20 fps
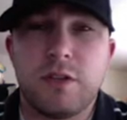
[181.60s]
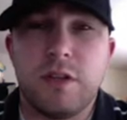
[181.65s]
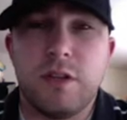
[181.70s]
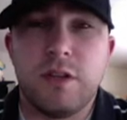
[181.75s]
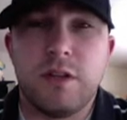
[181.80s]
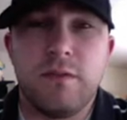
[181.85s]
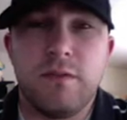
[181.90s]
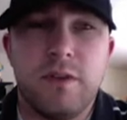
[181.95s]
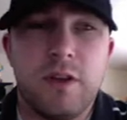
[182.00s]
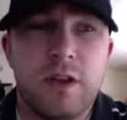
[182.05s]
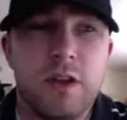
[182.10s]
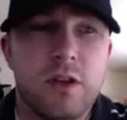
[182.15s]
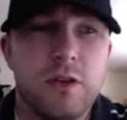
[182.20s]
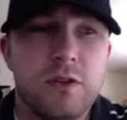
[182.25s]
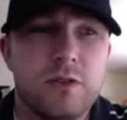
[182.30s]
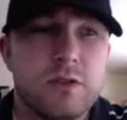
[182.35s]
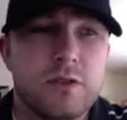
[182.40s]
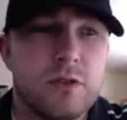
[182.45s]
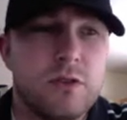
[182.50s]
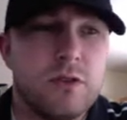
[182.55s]
in the video
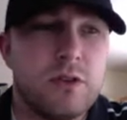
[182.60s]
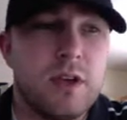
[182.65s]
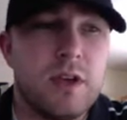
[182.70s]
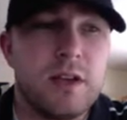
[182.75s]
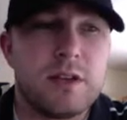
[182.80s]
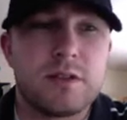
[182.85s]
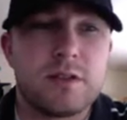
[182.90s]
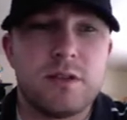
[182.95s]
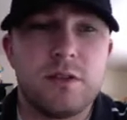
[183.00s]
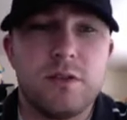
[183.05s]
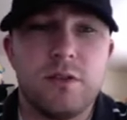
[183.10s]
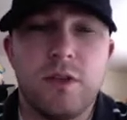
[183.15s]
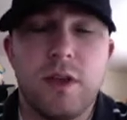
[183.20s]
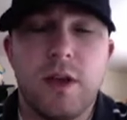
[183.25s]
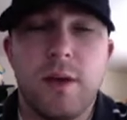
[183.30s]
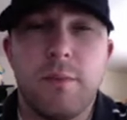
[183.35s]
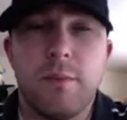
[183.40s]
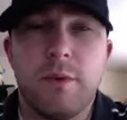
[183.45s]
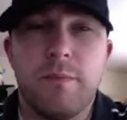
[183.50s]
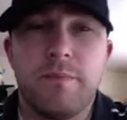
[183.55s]
so you guys can do
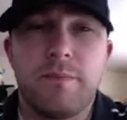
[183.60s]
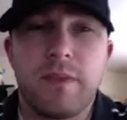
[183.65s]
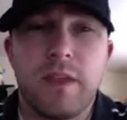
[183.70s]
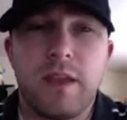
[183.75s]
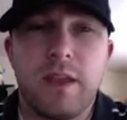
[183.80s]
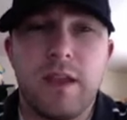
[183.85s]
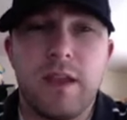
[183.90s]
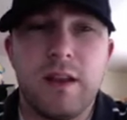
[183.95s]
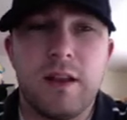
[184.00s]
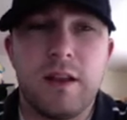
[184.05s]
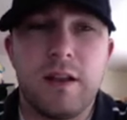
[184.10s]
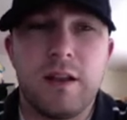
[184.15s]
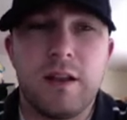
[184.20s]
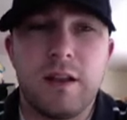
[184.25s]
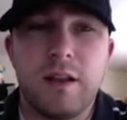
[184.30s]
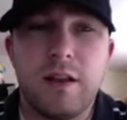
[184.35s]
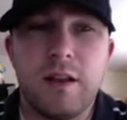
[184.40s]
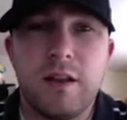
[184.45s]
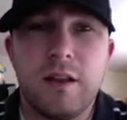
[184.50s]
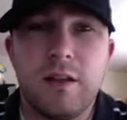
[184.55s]
that, but
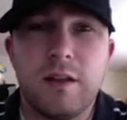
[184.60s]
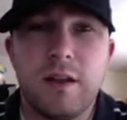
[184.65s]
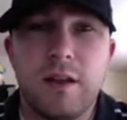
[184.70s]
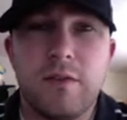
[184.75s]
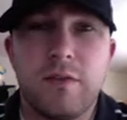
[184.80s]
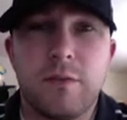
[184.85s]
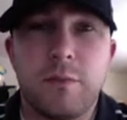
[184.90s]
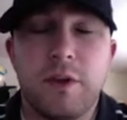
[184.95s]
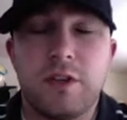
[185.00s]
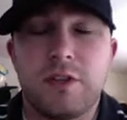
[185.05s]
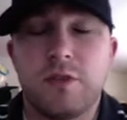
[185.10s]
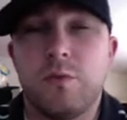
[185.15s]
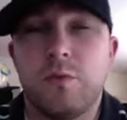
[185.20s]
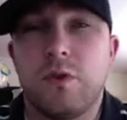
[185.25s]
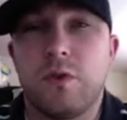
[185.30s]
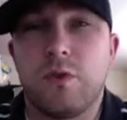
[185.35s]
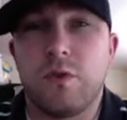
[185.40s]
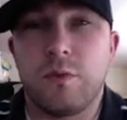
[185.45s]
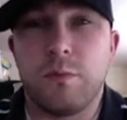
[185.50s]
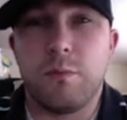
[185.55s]
any information
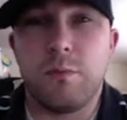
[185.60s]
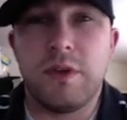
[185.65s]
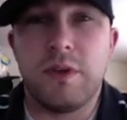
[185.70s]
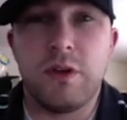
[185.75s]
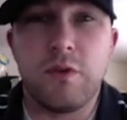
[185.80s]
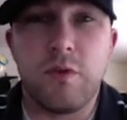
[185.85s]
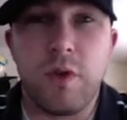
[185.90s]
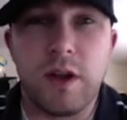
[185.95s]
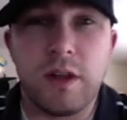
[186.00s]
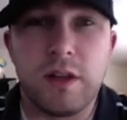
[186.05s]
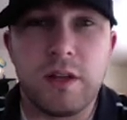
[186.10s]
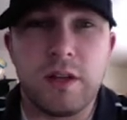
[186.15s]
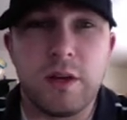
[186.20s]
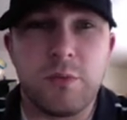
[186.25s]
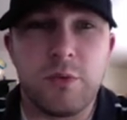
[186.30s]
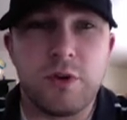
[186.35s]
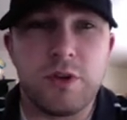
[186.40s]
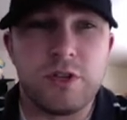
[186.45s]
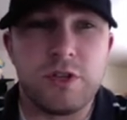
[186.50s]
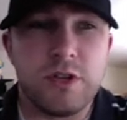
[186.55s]
would be greatly
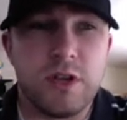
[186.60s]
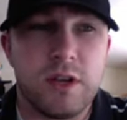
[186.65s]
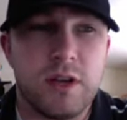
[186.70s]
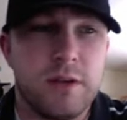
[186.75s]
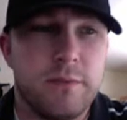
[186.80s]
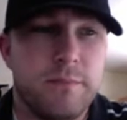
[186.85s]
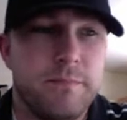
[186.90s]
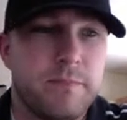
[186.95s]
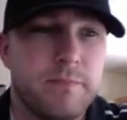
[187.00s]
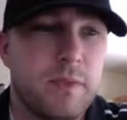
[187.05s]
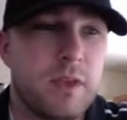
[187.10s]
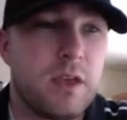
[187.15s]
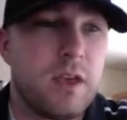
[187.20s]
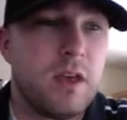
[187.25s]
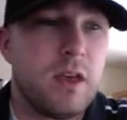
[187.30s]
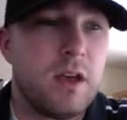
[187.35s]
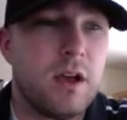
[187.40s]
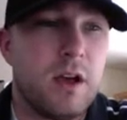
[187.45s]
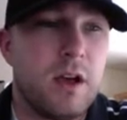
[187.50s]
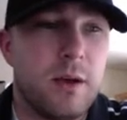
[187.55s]
appreciated.
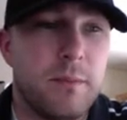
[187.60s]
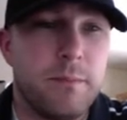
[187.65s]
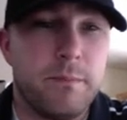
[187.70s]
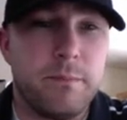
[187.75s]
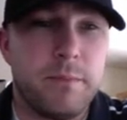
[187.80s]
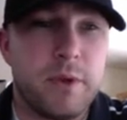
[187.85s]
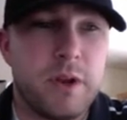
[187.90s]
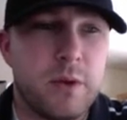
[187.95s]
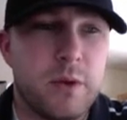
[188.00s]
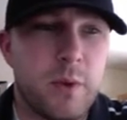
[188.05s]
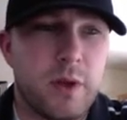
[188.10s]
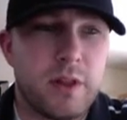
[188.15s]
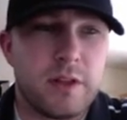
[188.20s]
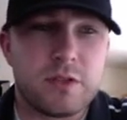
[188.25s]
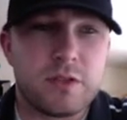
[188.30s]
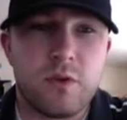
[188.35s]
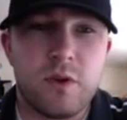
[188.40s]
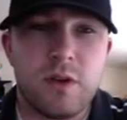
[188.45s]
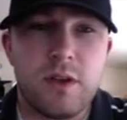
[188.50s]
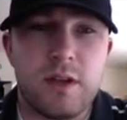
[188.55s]
But anyway, let's
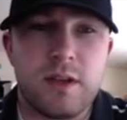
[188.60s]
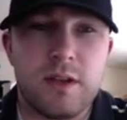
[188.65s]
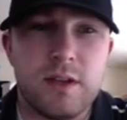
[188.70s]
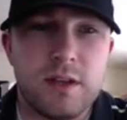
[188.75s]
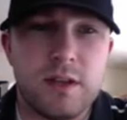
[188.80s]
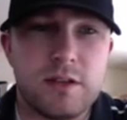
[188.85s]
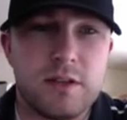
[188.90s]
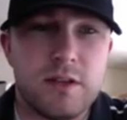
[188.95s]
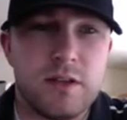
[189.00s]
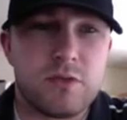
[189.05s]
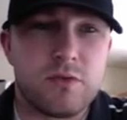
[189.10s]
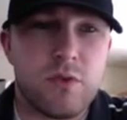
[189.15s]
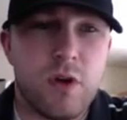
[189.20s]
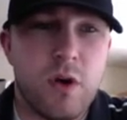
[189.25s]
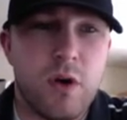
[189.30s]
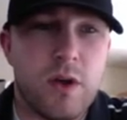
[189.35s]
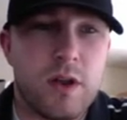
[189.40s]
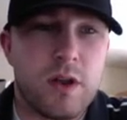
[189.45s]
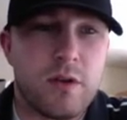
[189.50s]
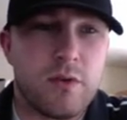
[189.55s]
go ahead and get to this
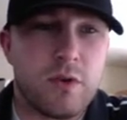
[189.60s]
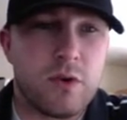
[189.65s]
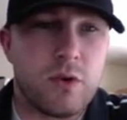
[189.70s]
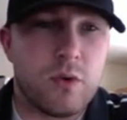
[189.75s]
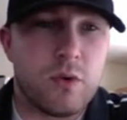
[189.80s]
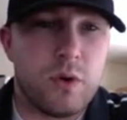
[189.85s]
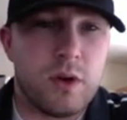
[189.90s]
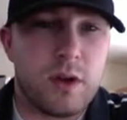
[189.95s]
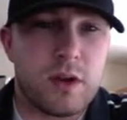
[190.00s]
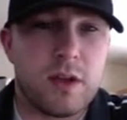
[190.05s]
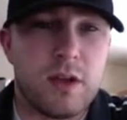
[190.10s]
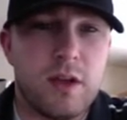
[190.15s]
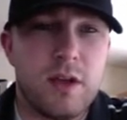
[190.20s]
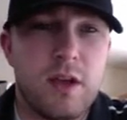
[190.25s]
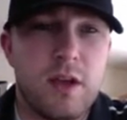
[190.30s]
raw edit real quick.